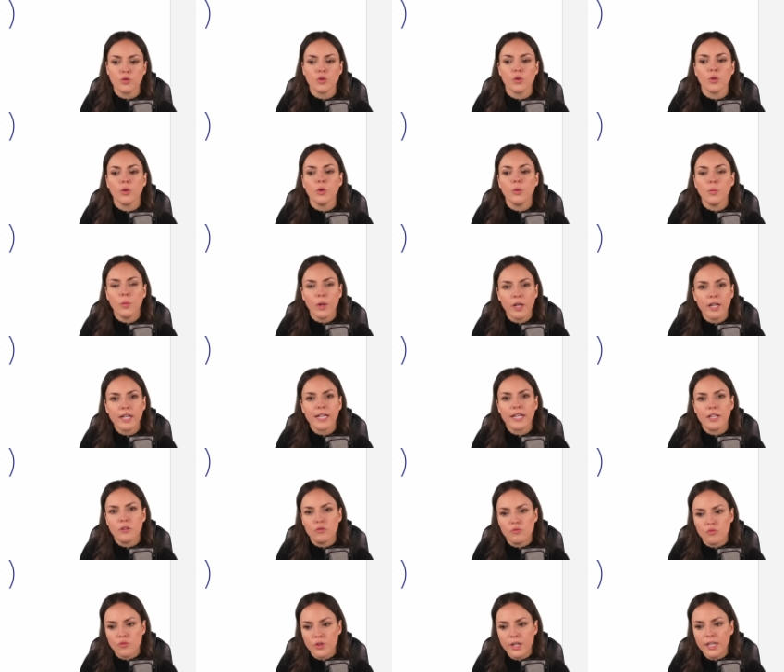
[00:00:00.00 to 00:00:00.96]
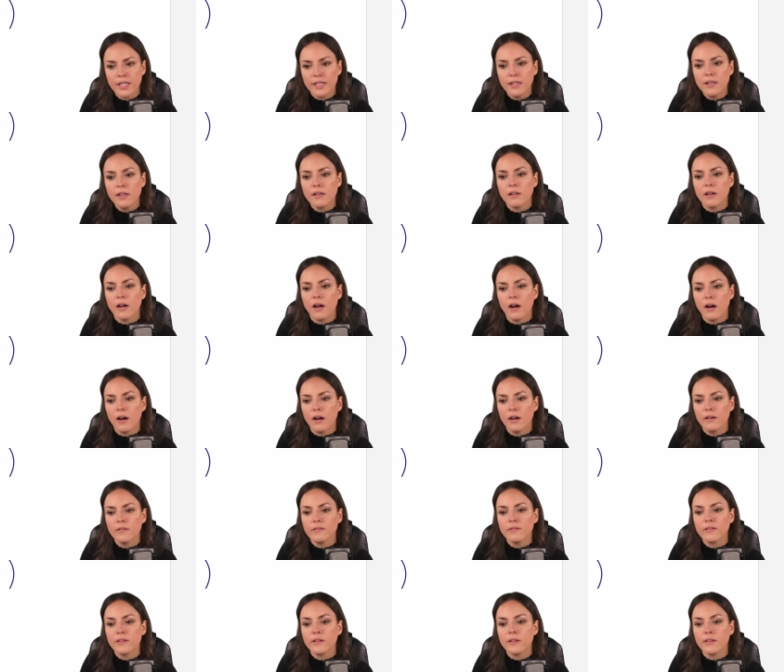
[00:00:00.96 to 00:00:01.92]
so you want to get rid
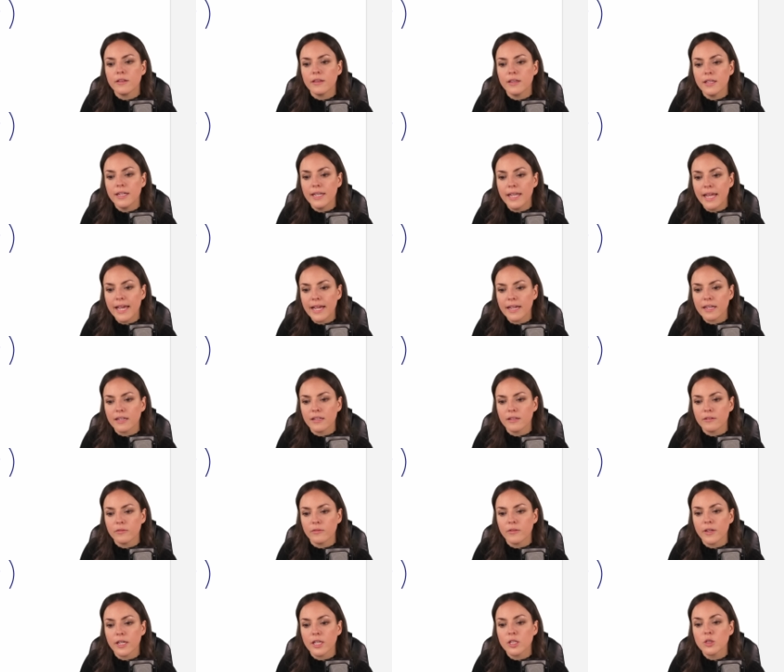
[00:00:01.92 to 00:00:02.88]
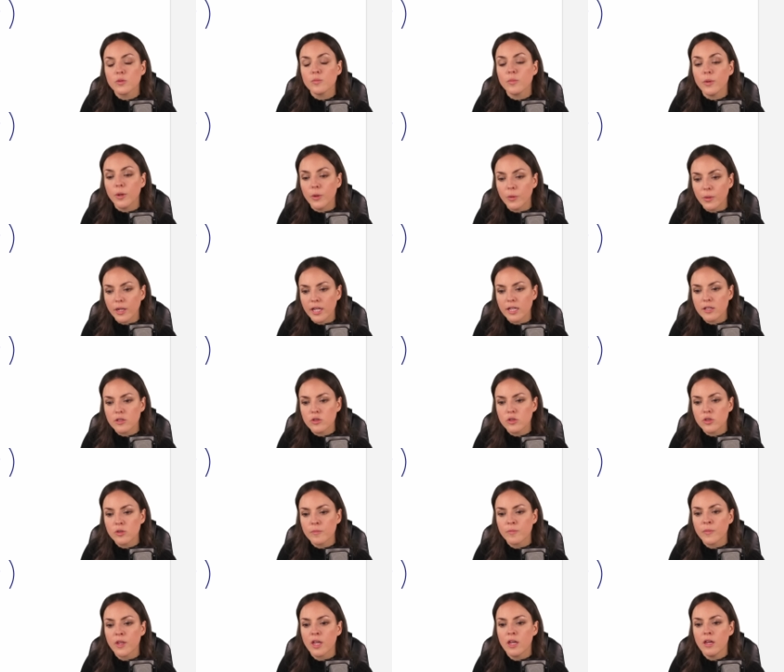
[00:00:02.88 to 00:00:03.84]
of the negative
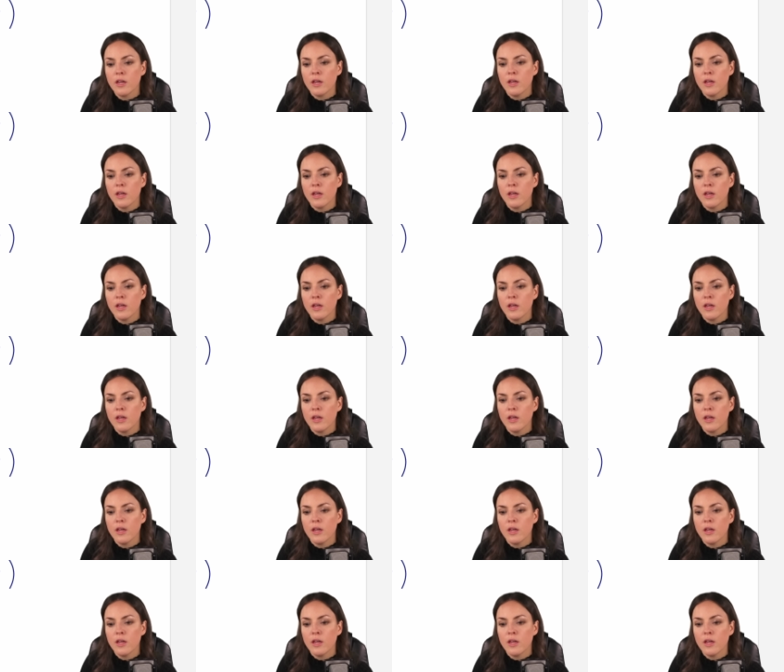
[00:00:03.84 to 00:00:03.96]
exponents.